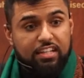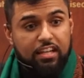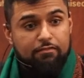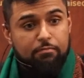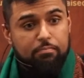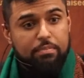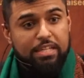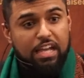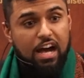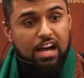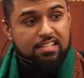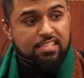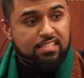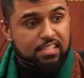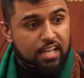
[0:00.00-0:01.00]
give me
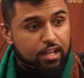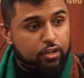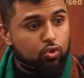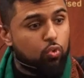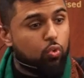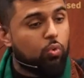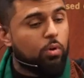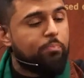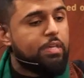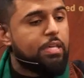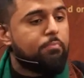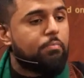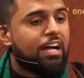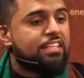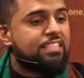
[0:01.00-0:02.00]
a son who will
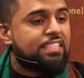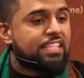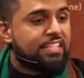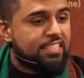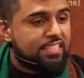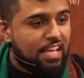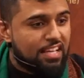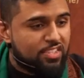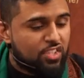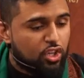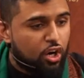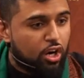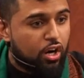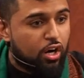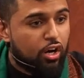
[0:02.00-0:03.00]
be my
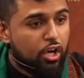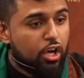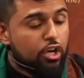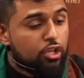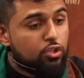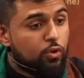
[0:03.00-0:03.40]
successor.